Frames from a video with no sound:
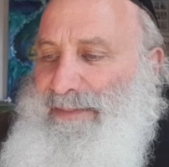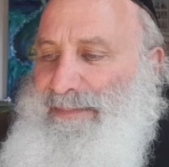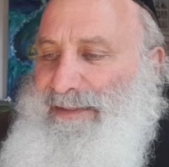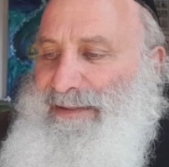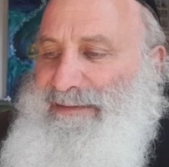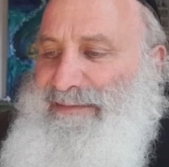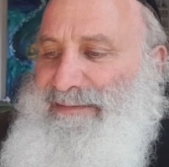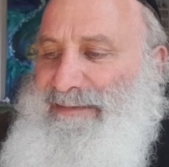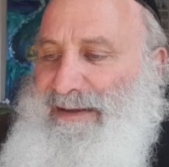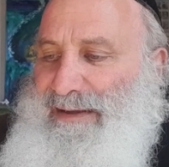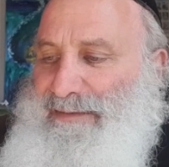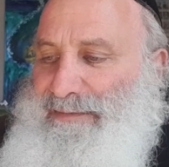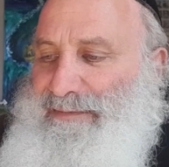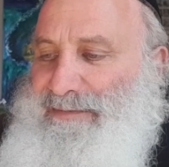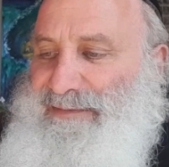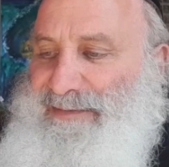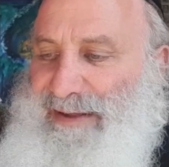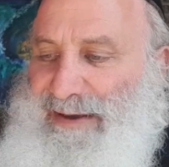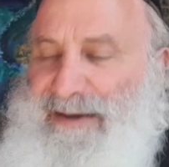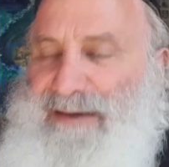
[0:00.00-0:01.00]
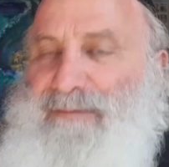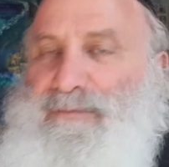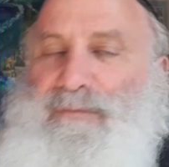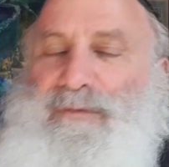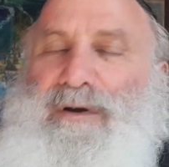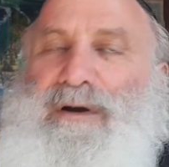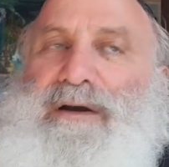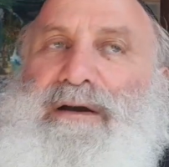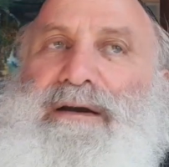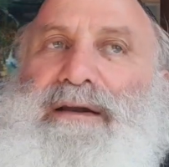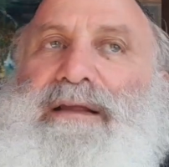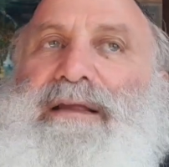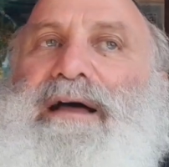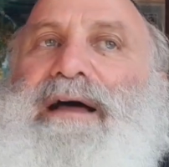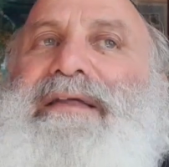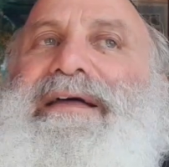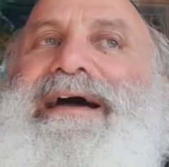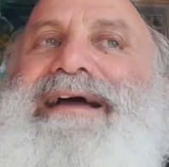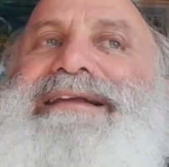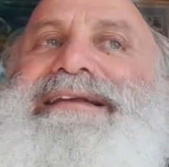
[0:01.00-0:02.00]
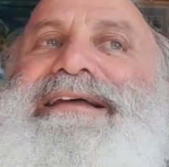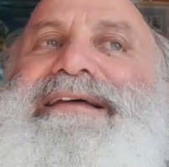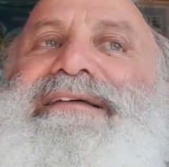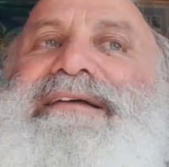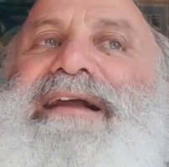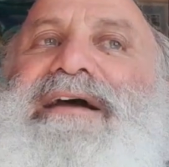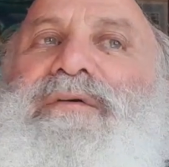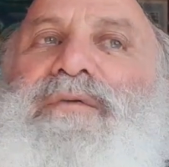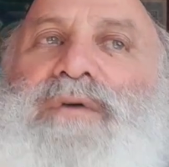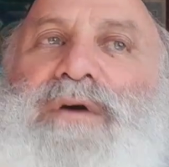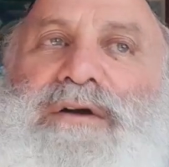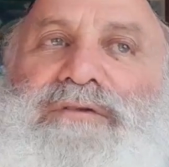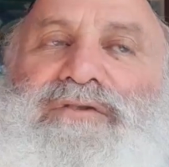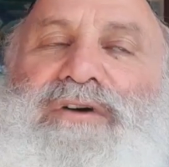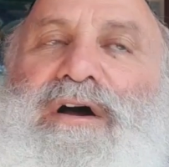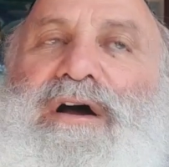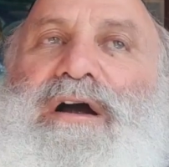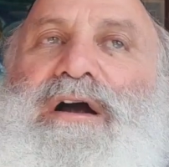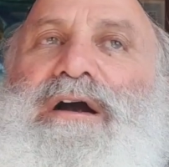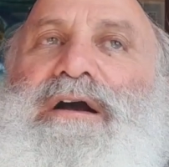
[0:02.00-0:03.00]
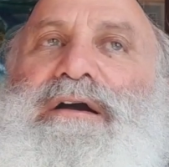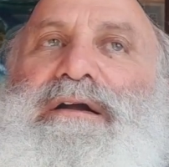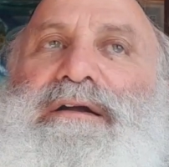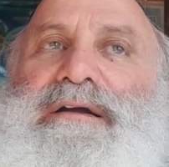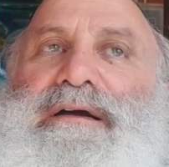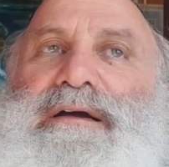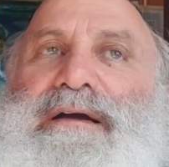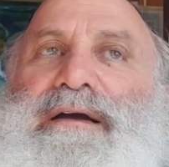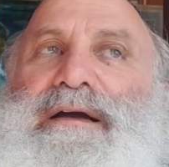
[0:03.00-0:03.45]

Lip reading: this second one, the idea that I worked hard